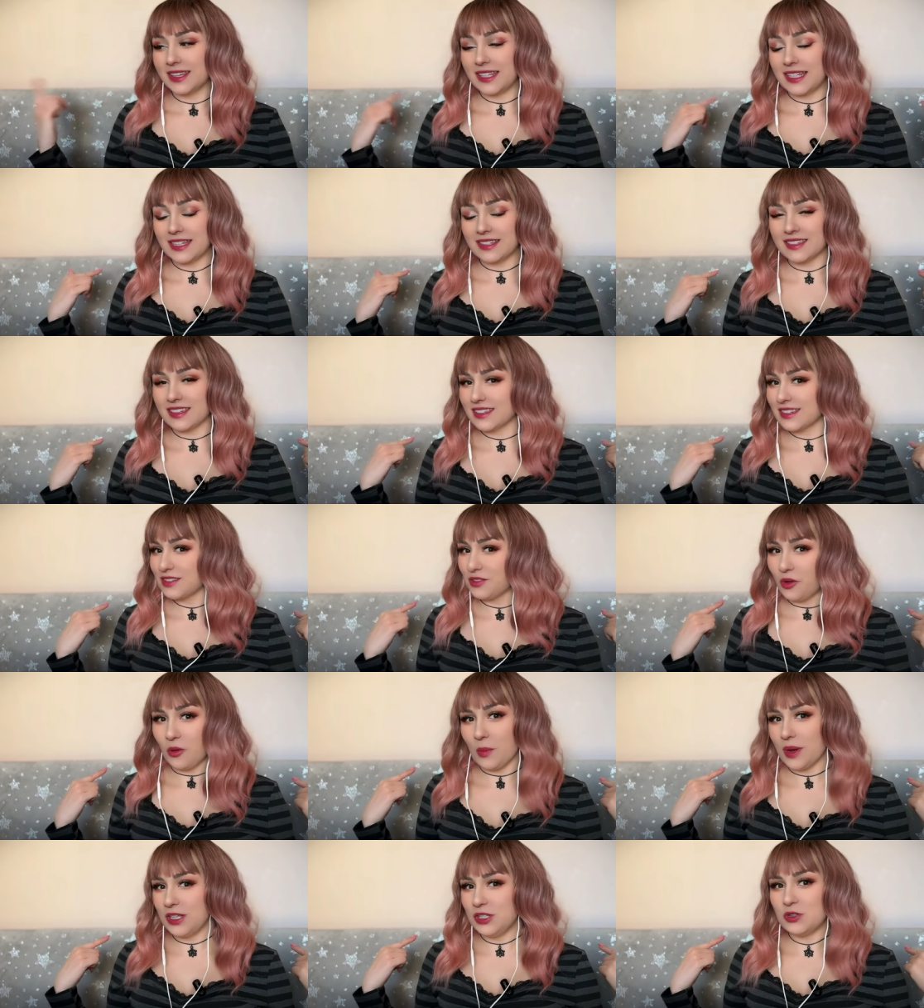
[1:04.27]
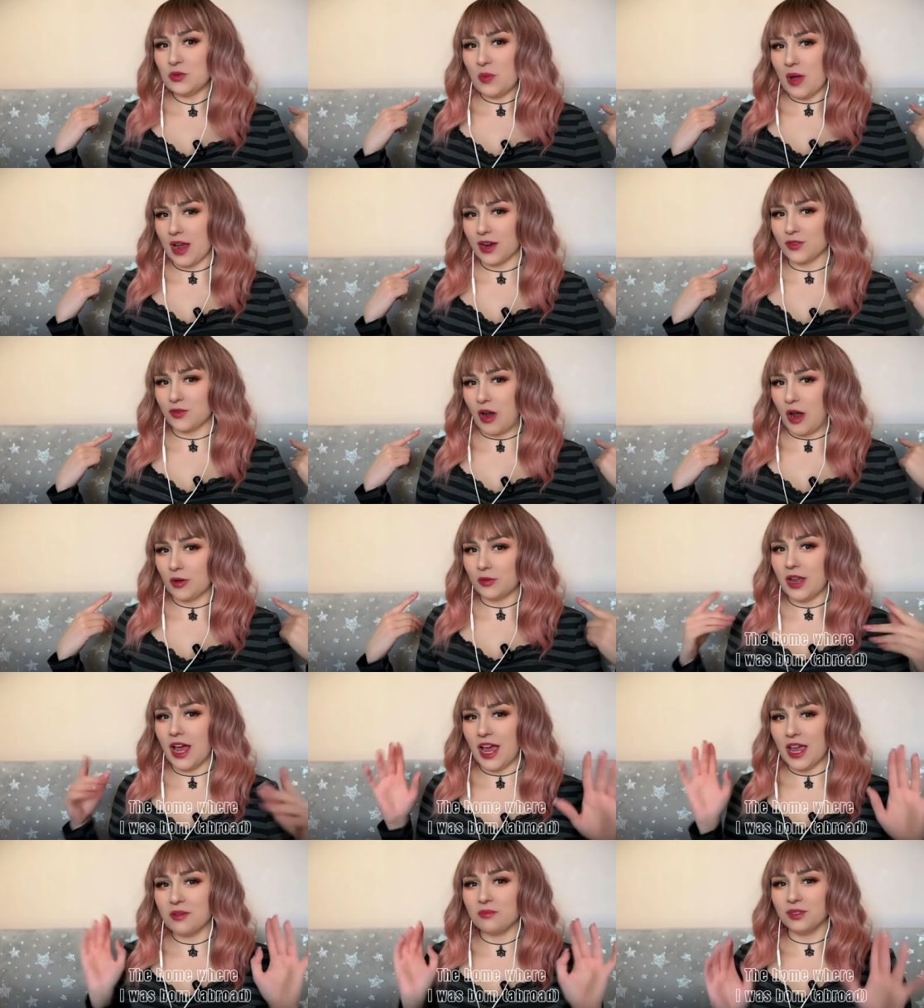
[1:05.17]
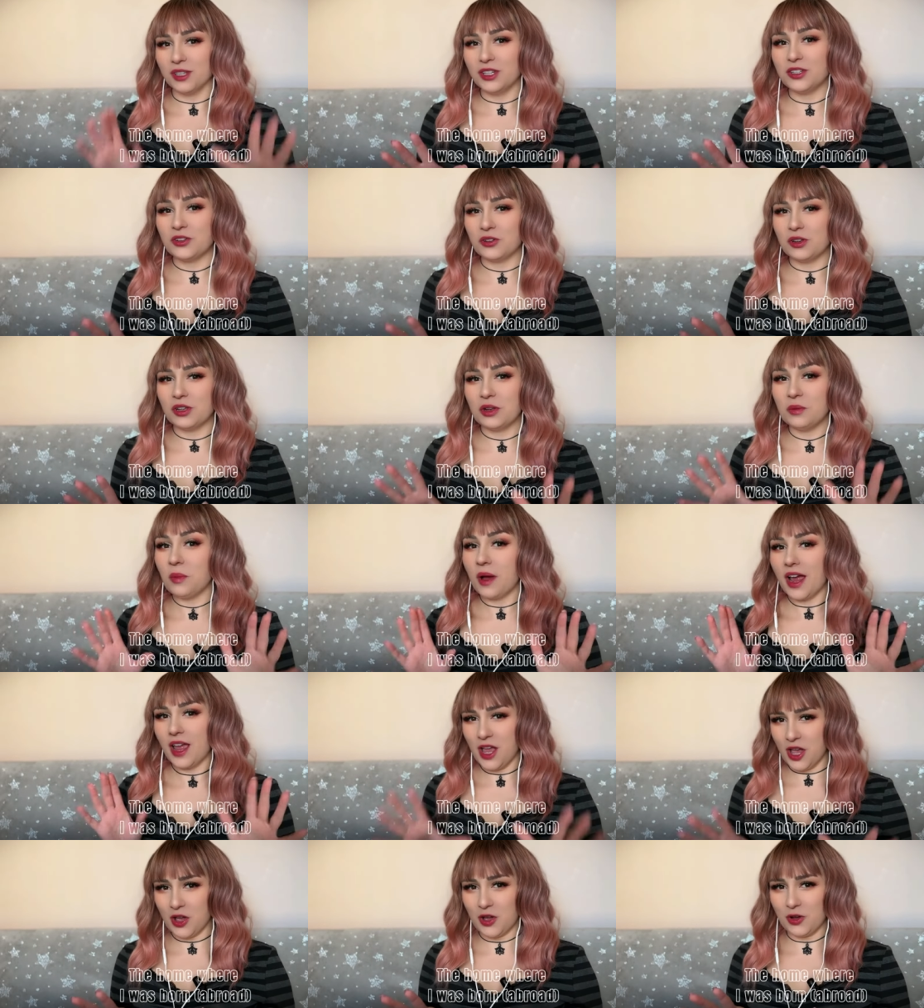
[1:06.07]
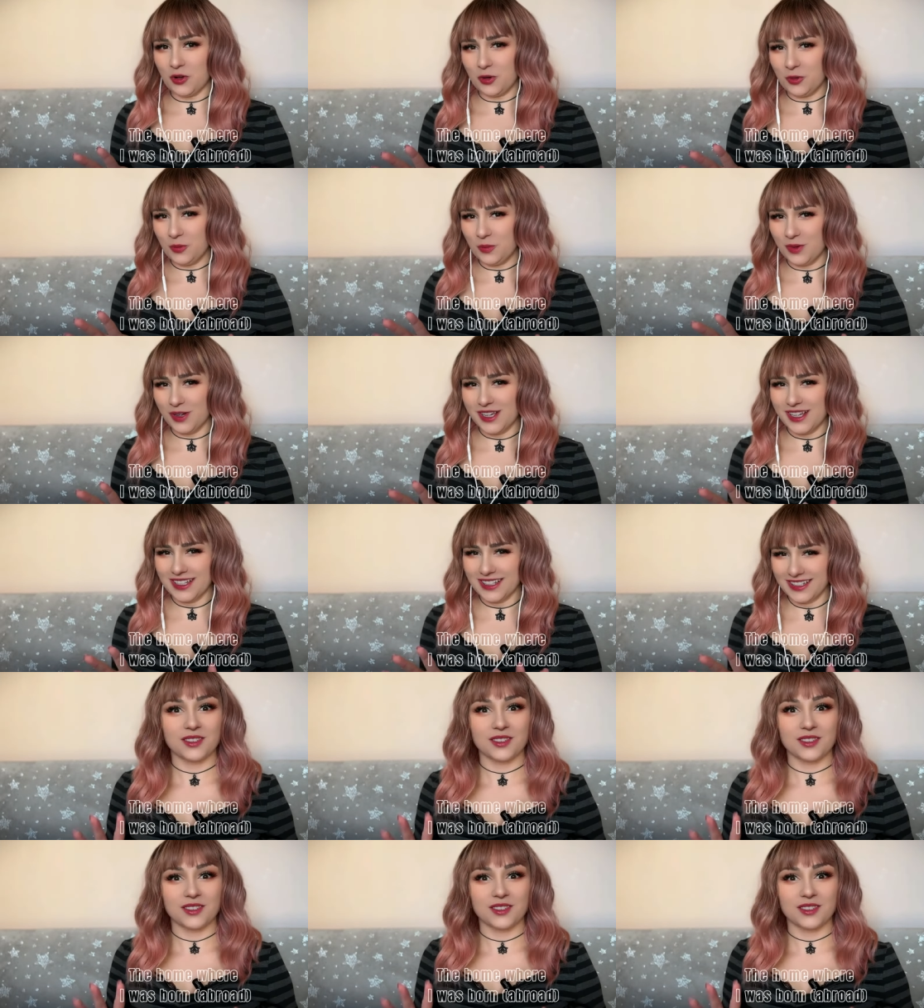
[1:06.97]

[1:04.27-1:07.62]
this is not my new background. I am literally in my home.